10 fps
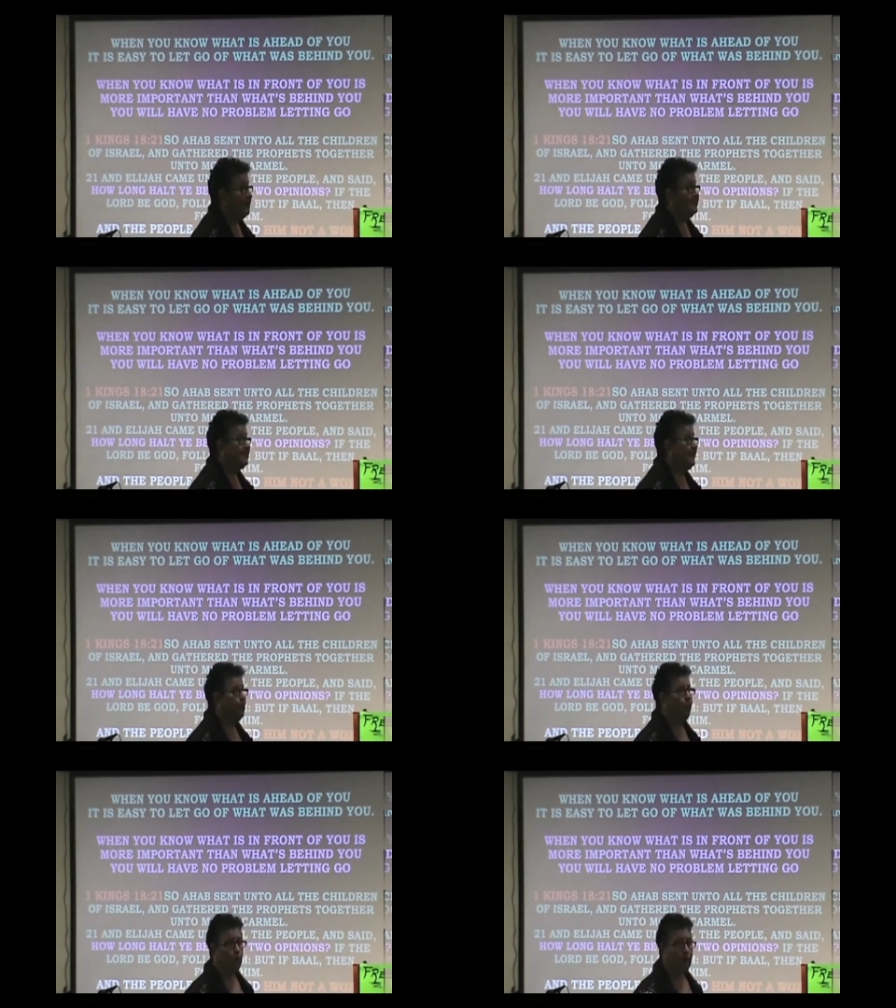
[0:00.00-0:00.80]
See,
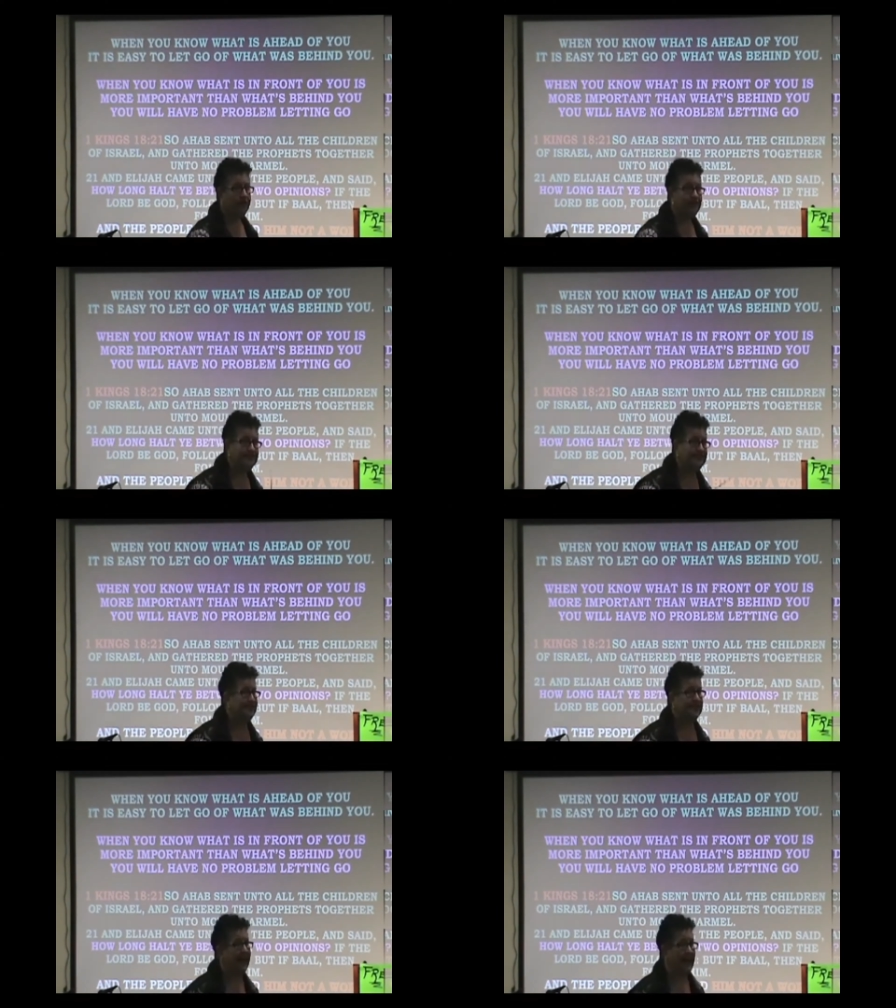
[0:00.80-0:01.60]
all this
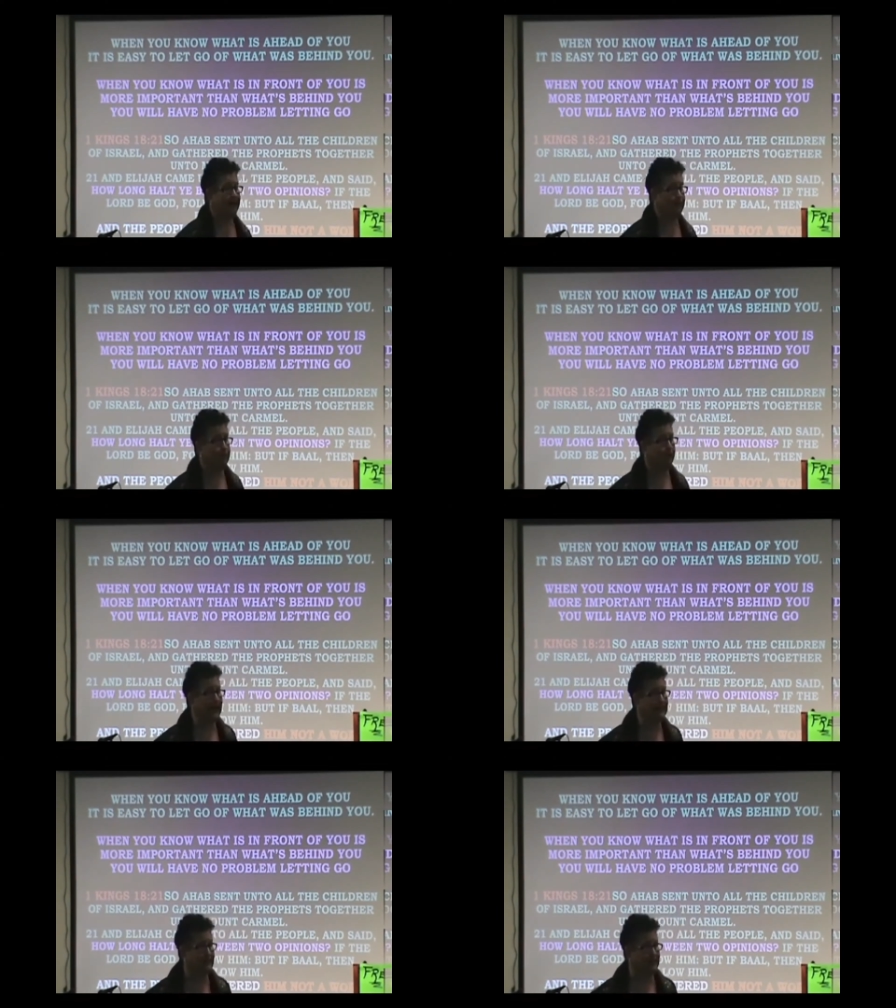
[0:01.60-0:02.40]
has got to have a
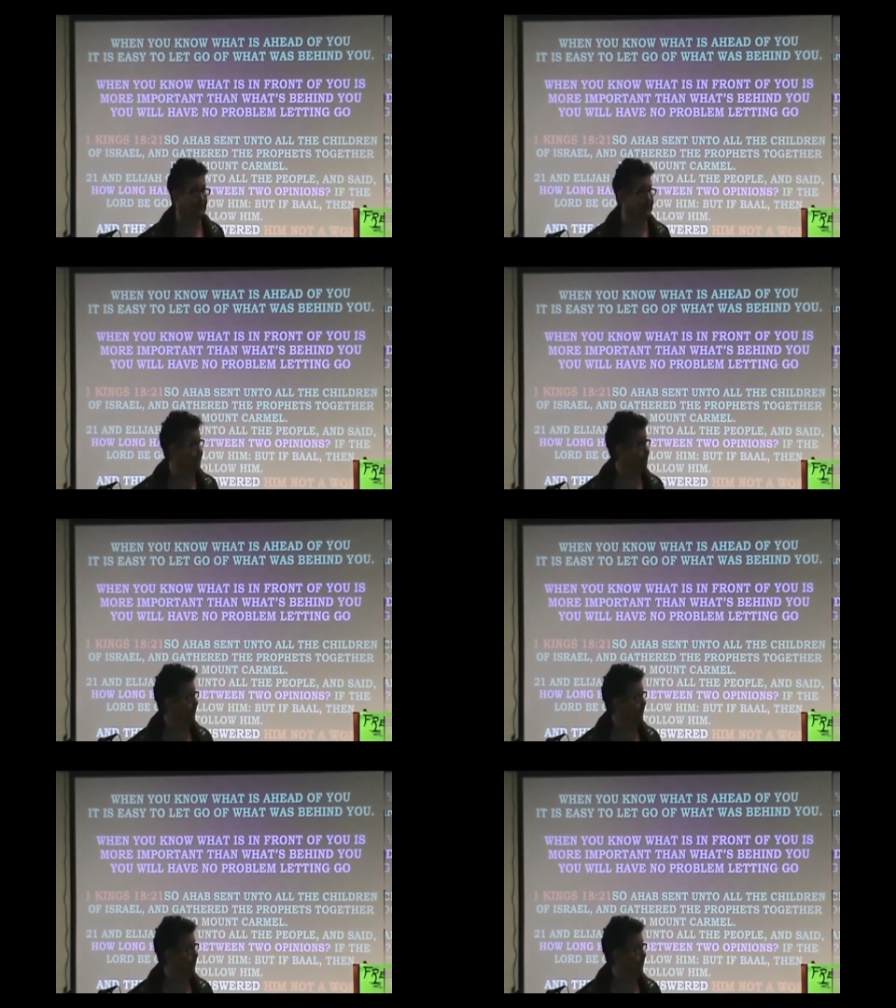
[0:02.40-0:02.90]
practical.